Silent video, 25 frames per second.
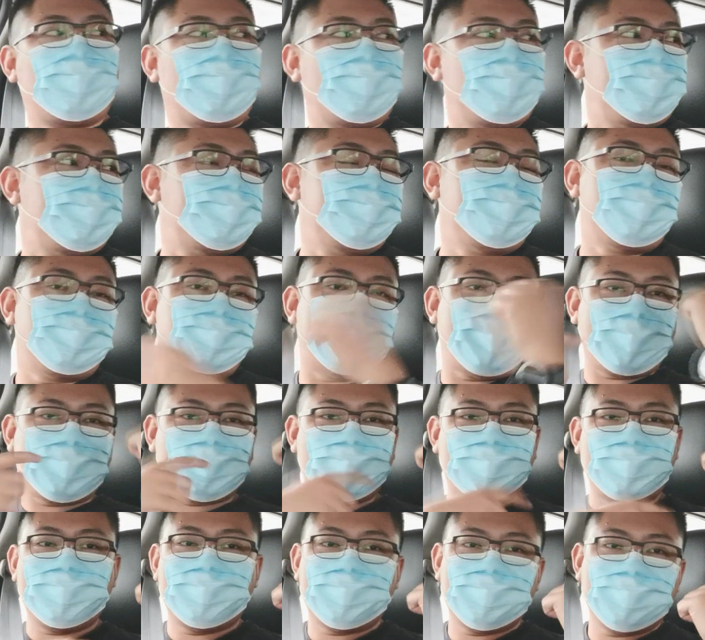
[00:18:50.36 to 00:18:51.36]
do you call the
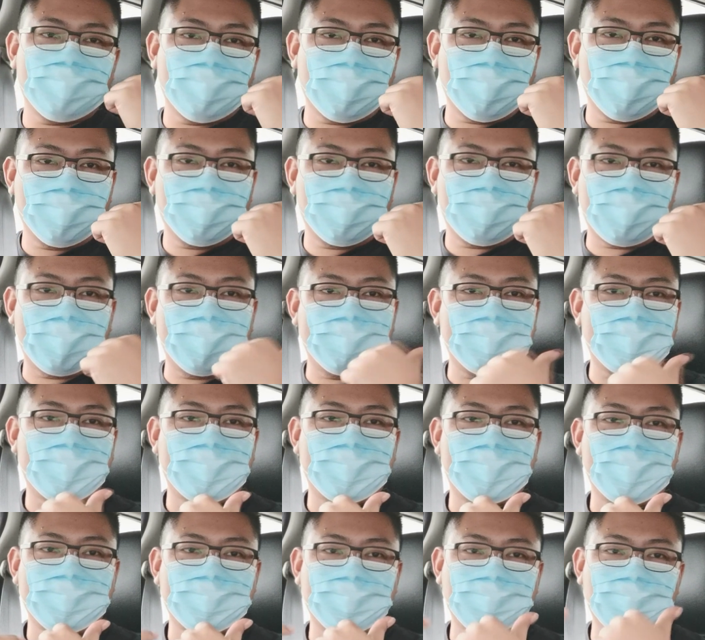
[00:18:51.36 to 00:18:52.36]
back seat just now?
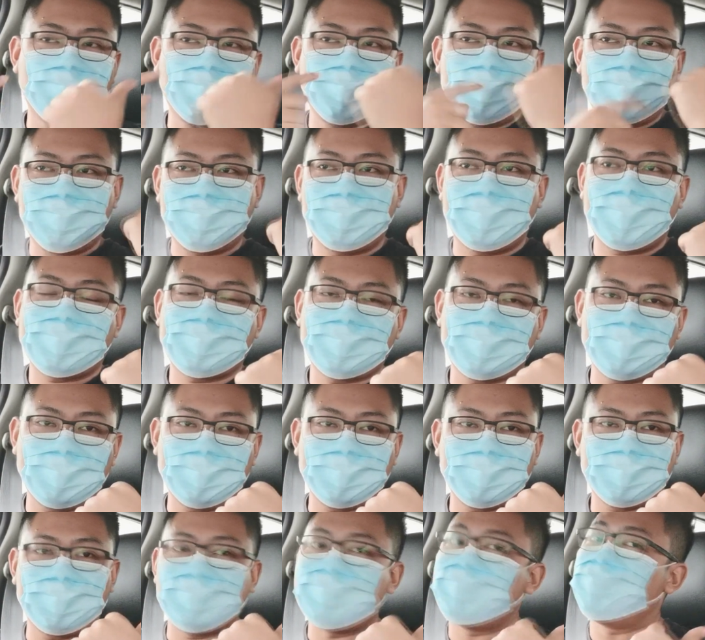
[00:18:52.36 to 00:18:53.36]
I had a go in the back
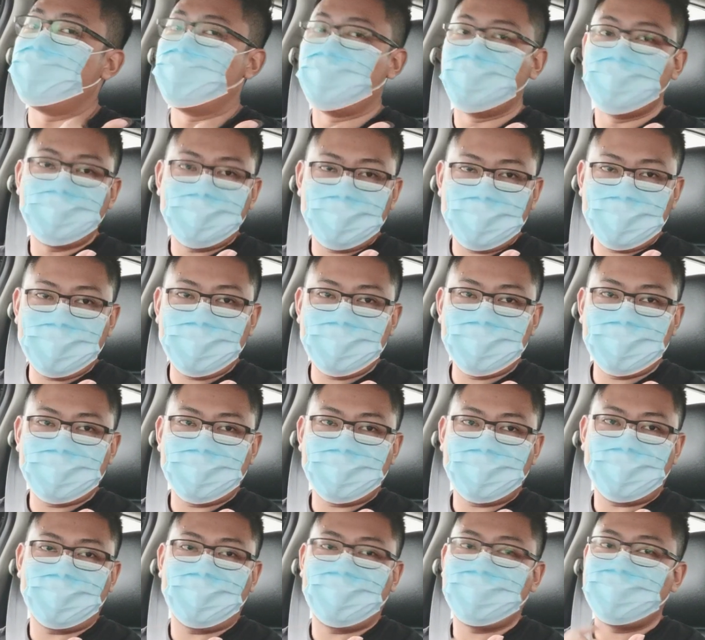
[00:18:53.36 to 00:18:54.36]
seat. It's
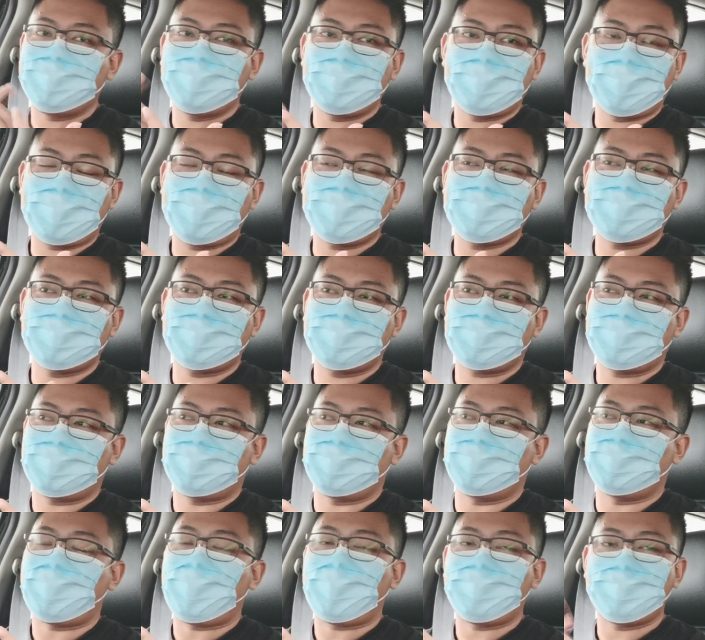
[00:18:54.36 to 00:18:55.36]
roomy. It even has
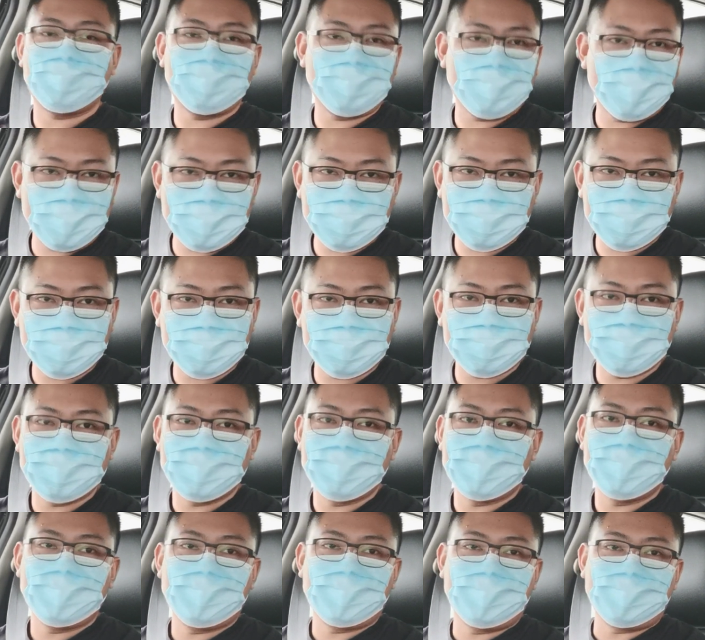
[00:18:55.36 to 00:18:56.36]
an armrest.
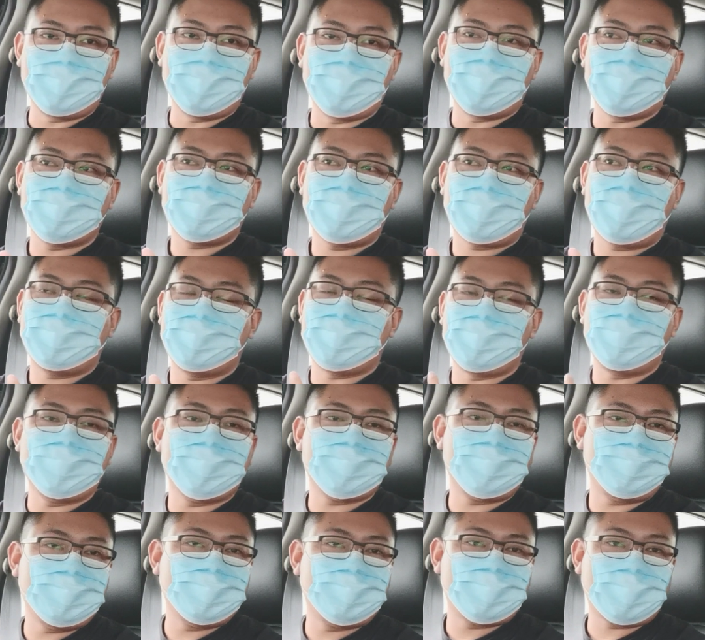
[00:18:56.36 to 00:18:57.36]
You also have a
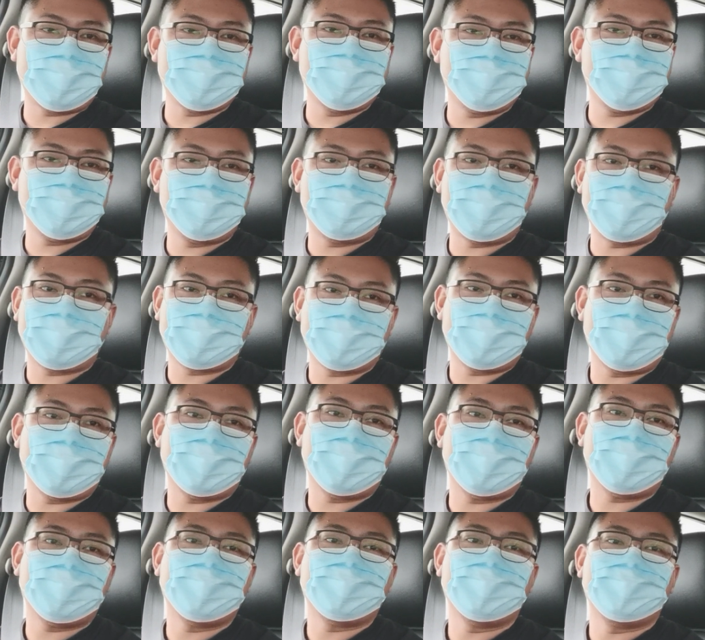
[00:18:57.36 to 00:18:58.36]
USB charger back
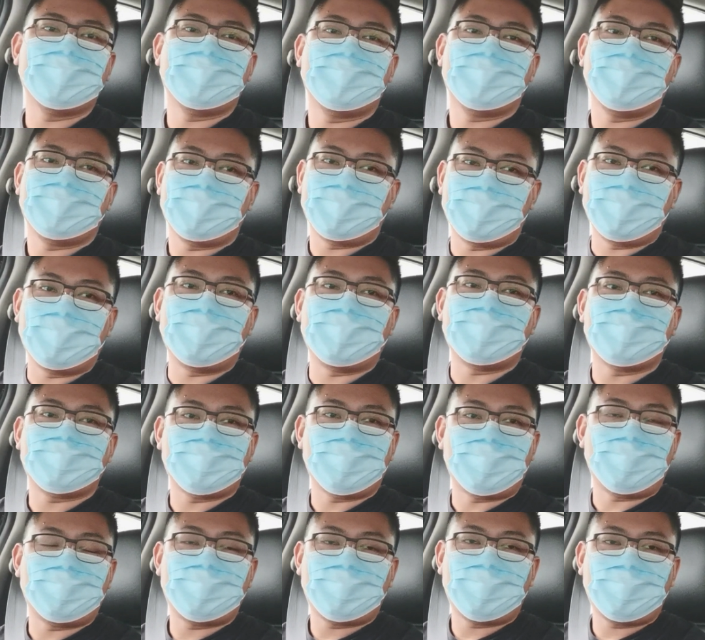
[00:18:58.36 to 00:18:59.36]
there. Yeah.
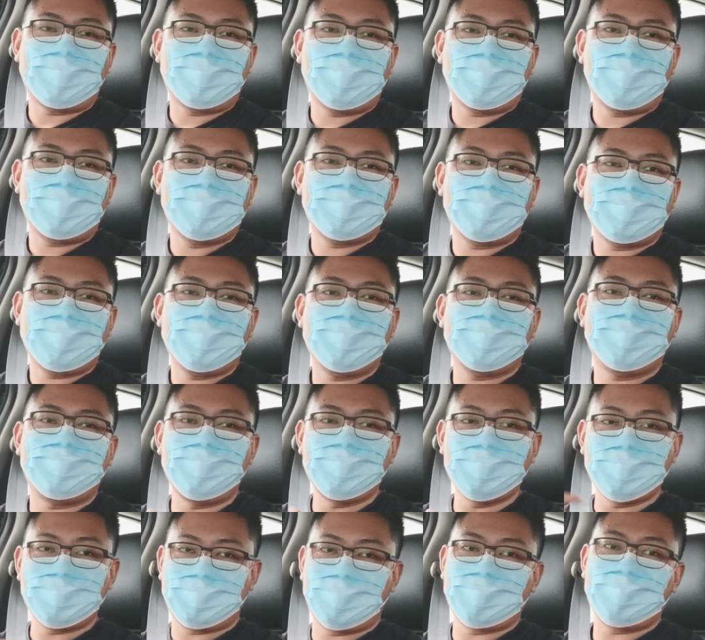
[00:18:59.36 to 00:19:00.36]
So overall,
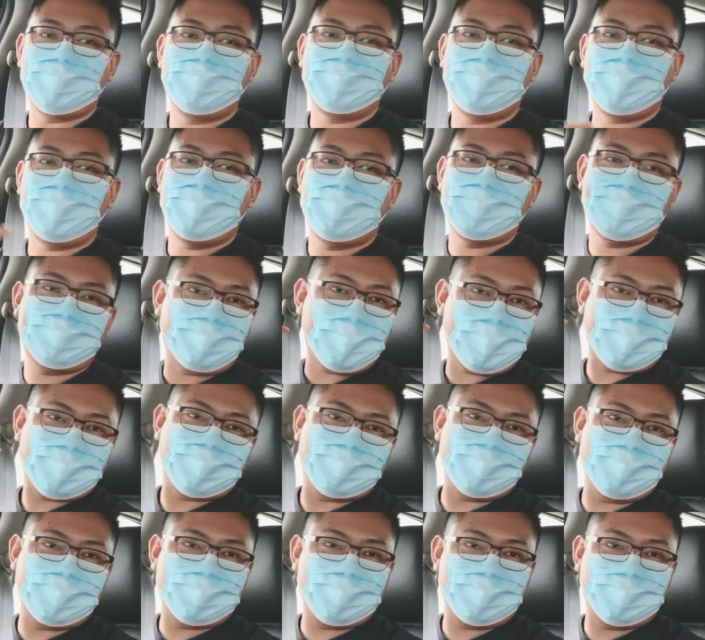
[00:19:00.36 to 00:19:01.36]
if you put me in the
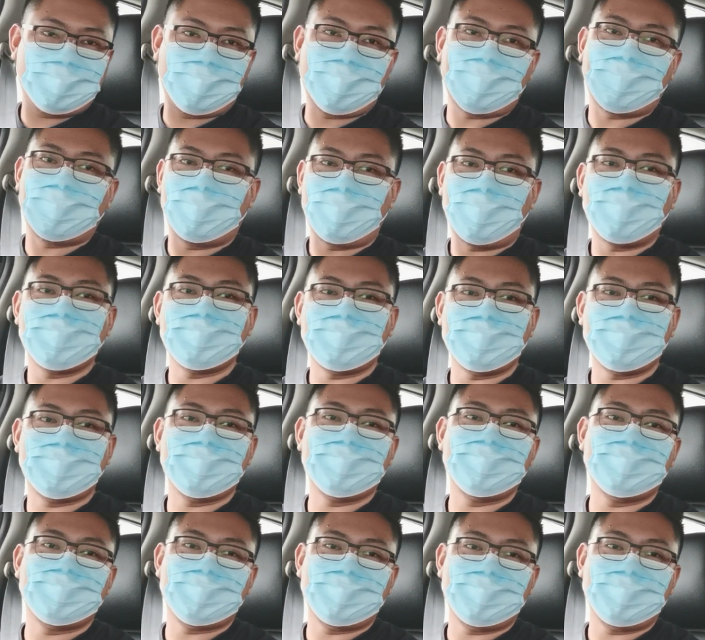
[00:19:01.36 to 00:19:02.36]
back seat for a long
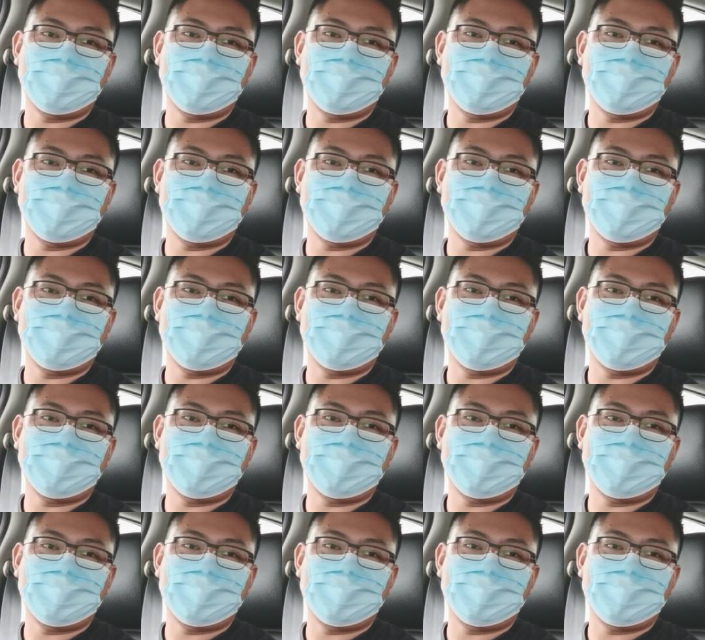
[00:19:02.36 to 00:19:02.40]
distance